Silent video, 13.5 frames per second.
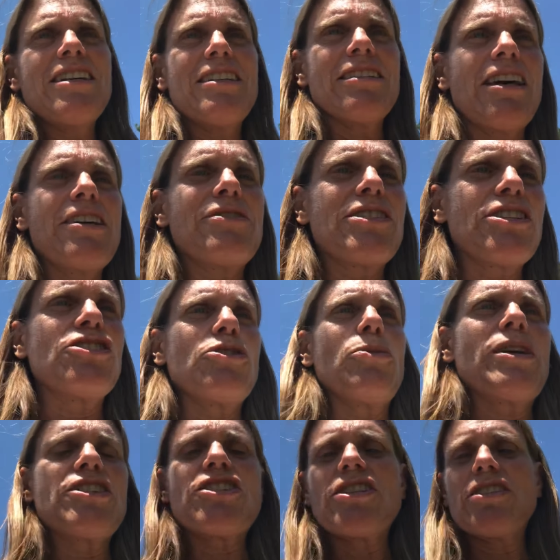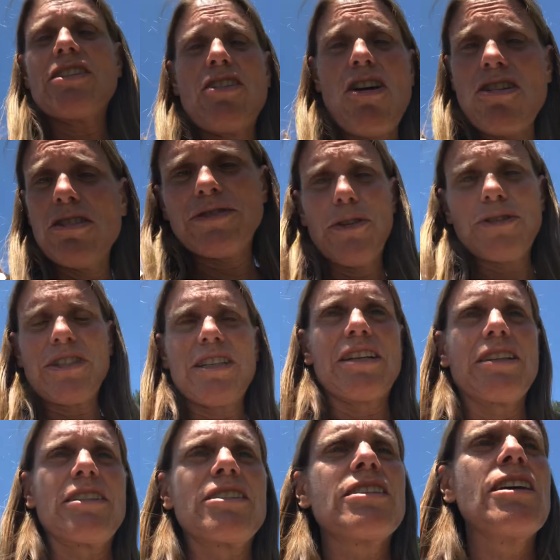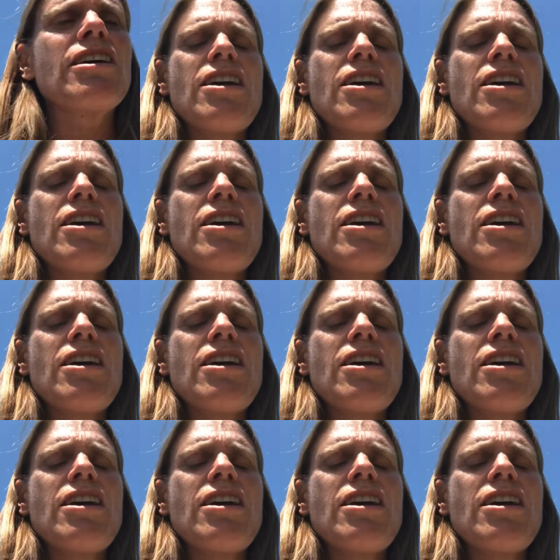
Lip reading: life situations and all of those things.